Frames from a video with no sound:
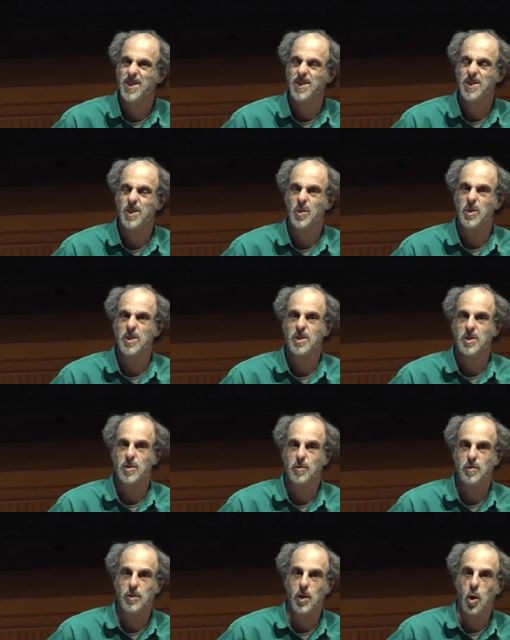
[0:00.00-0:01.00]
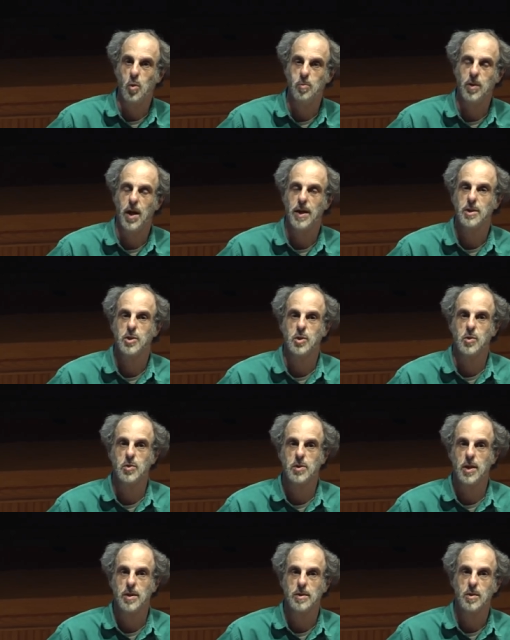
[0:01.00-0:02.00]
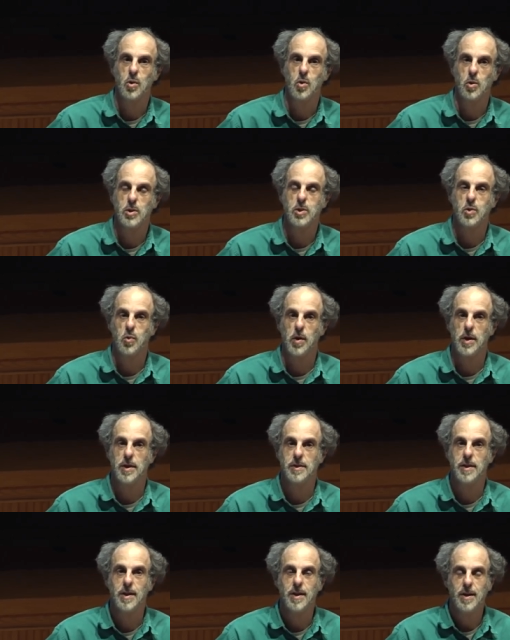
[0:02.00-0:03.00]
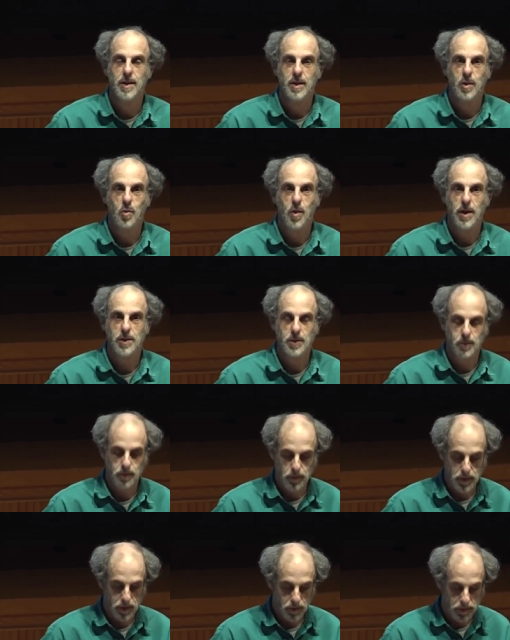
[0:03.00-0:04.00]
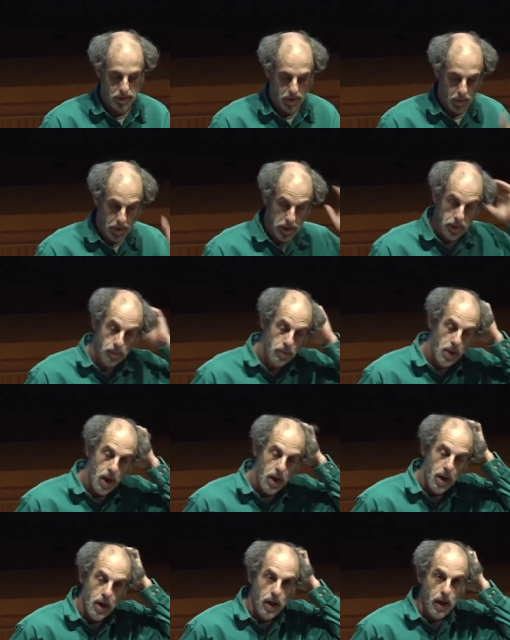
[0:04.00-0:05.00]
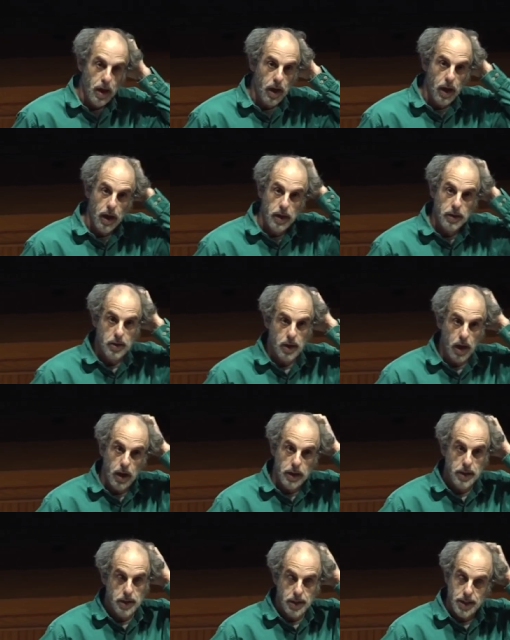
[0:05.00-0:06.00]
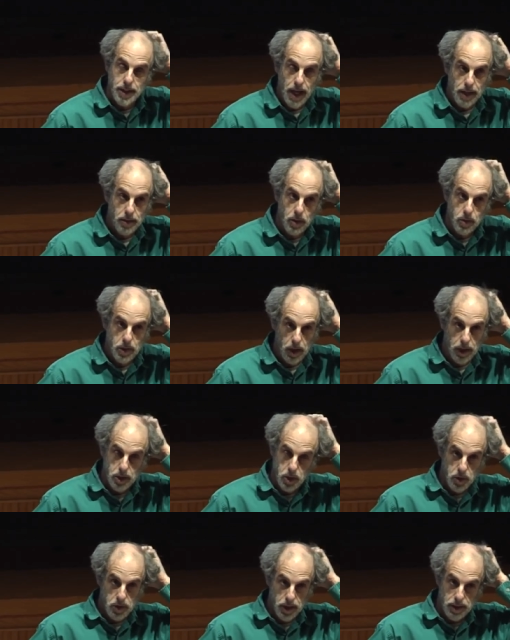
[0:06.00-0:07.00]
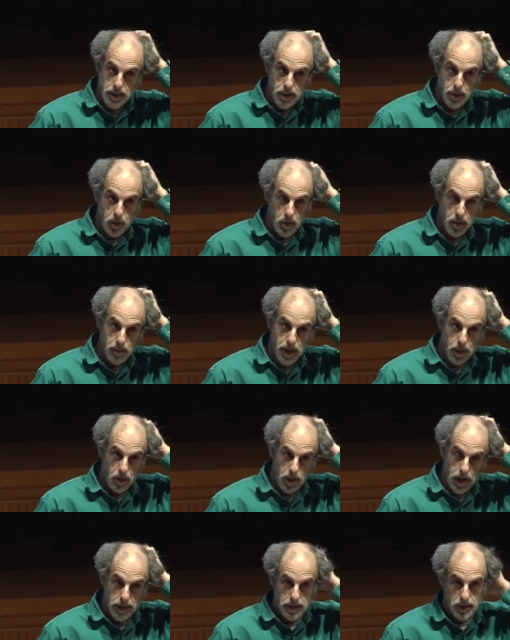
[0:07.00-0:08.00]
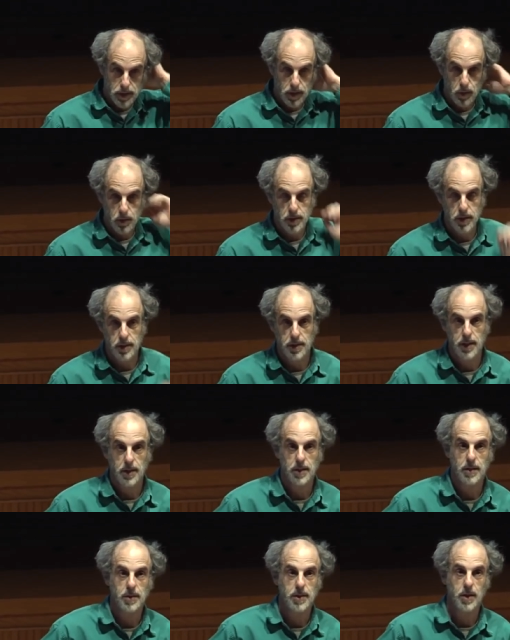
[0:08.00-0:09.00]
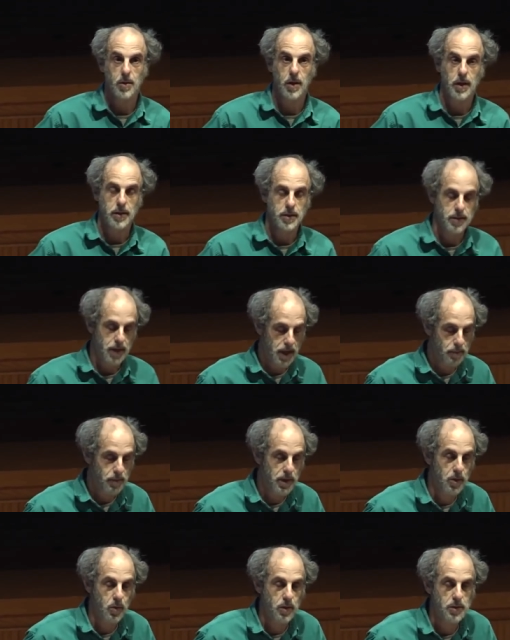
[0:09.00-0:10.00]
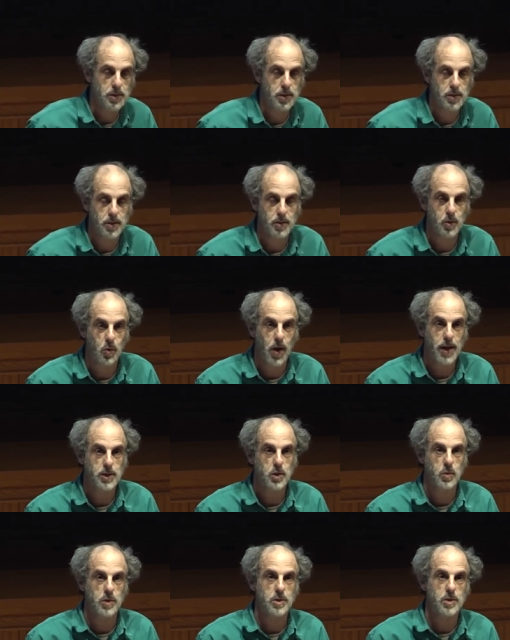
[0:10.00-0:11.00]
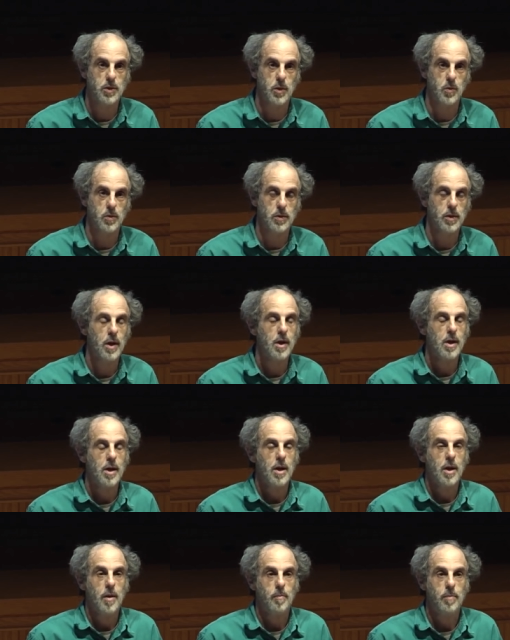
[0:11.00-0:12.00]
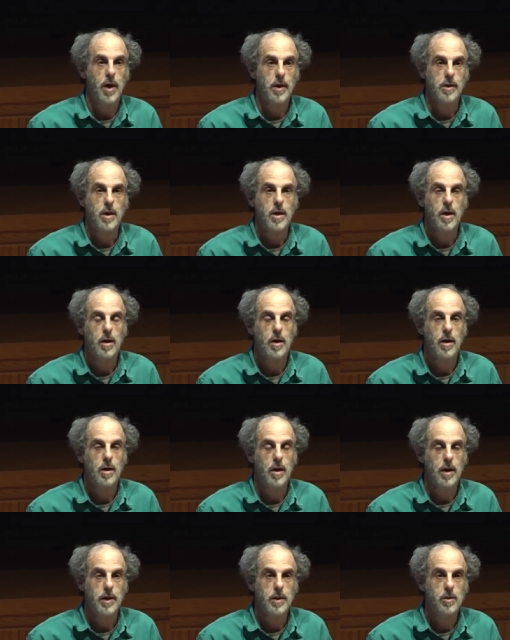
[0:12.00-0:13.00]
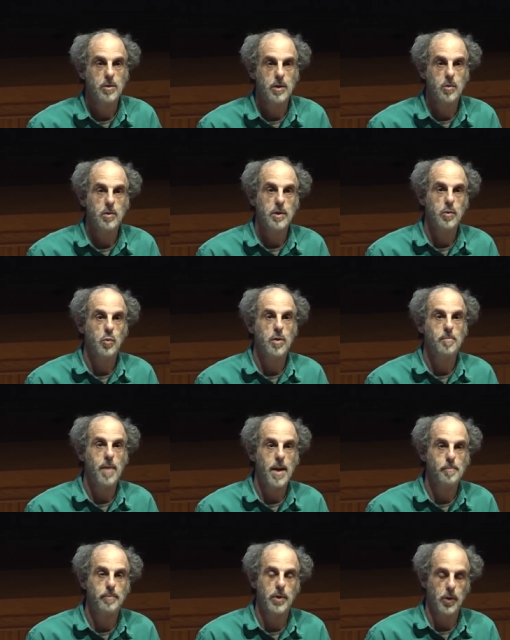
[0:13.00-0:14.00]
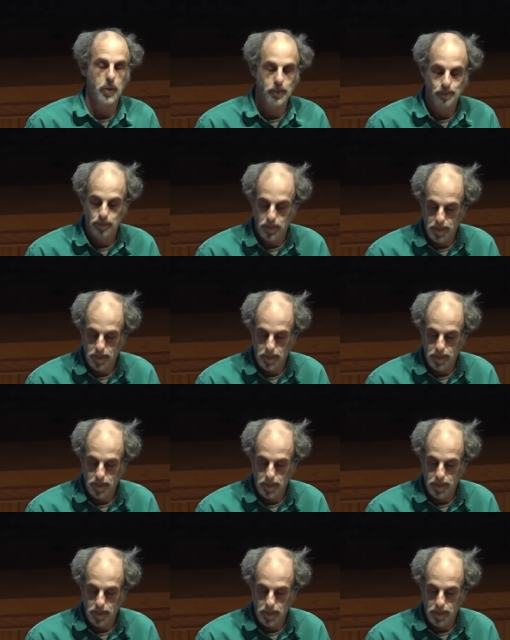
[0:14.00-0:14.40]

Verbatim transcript: a series of Loeb lectures on course grade quantum field theory. And I didn't attend those lectures. I didn't learn about lattice QCD until I came here as a graduate student. But uh, I clearly remember